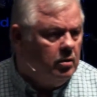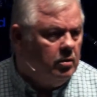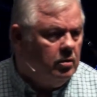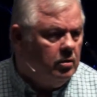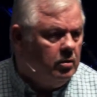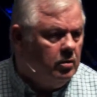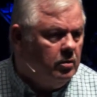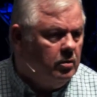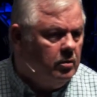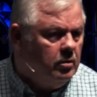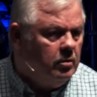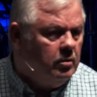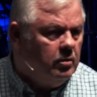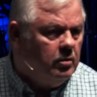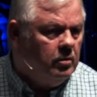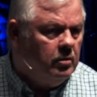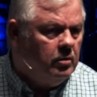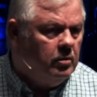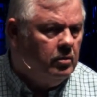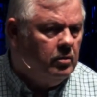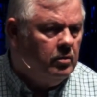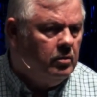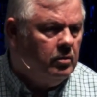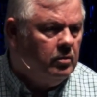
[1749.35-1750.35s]

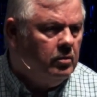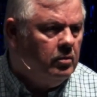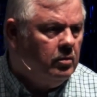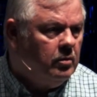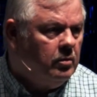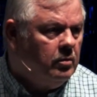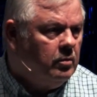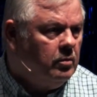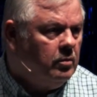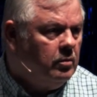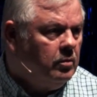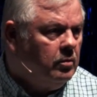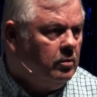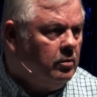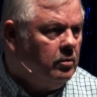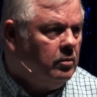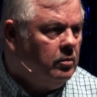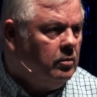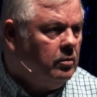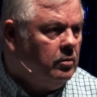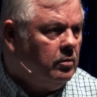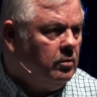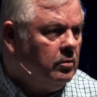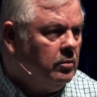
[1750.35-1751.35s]

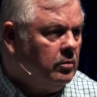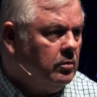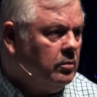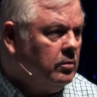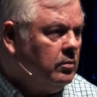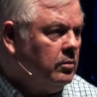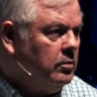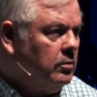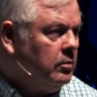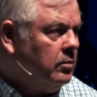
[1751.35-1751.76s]
(no one is talking)